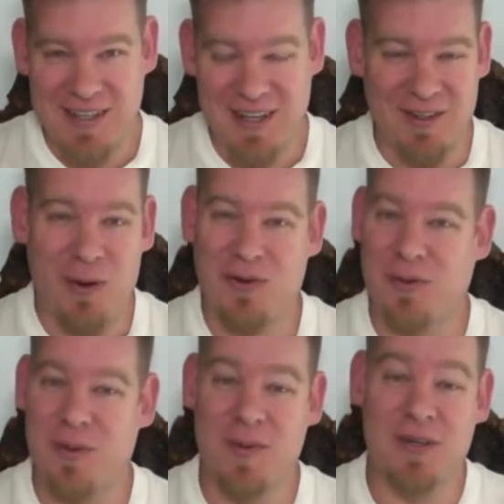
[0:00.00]
As always, what
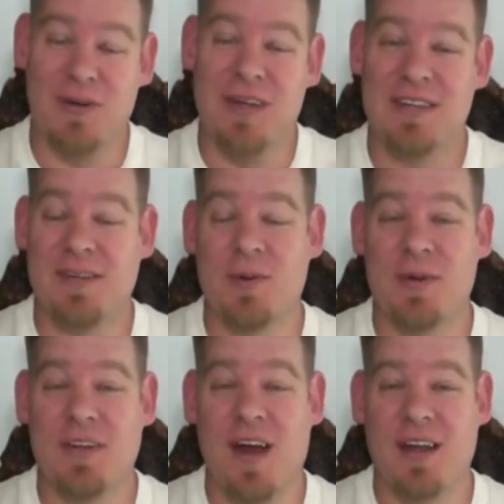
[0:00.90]
I'm going to be doing is I'm going to be
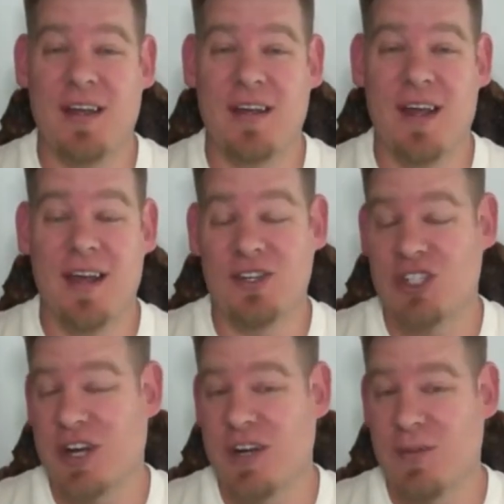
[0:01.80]
talking and
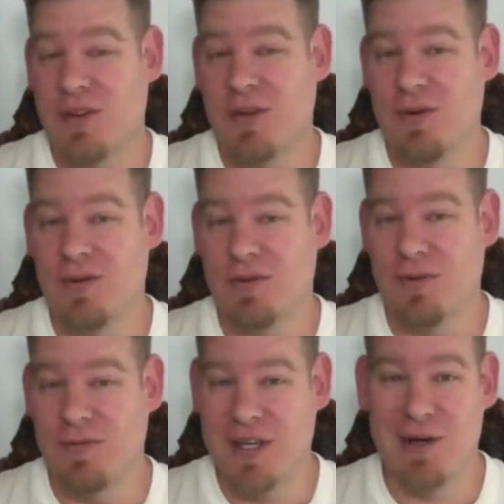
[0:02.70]
sharing with you
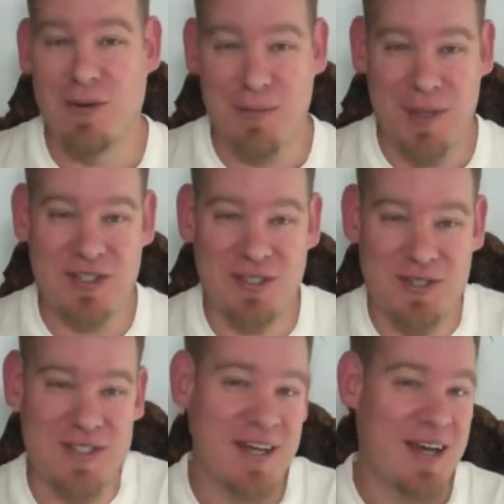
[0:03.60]
through video and
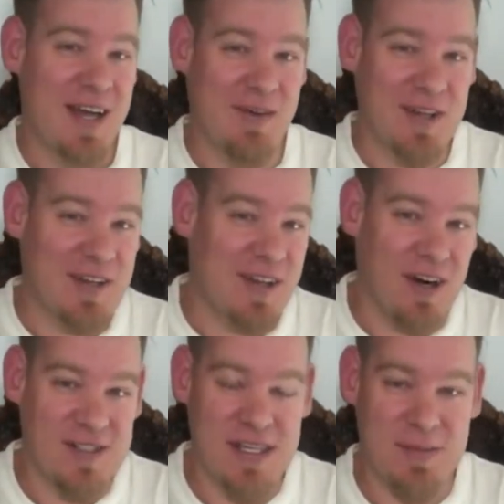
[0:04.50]
pictures everything that
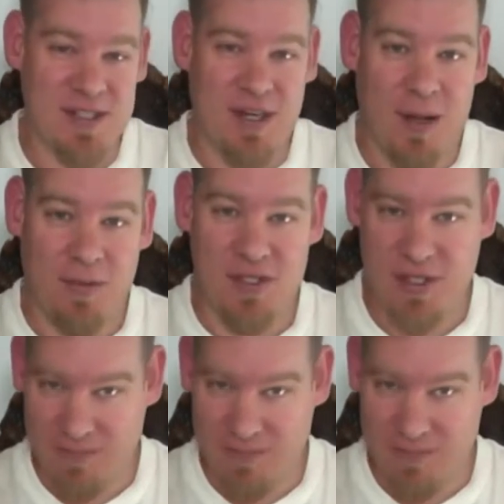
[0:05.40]
our team has accomplished